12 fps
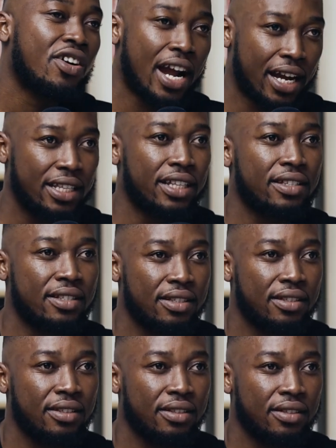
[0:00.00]
a crack at
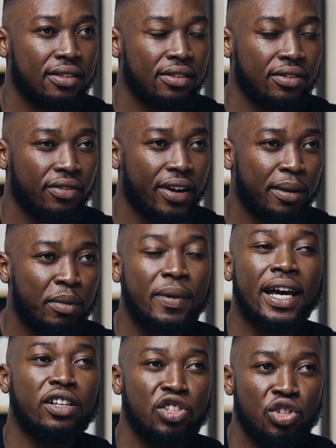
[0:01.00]
this, right?
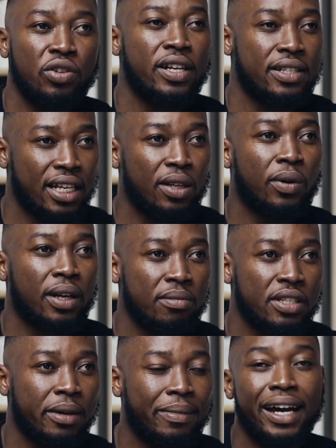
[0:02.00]
Maybe I can show you exactly what I'm saying,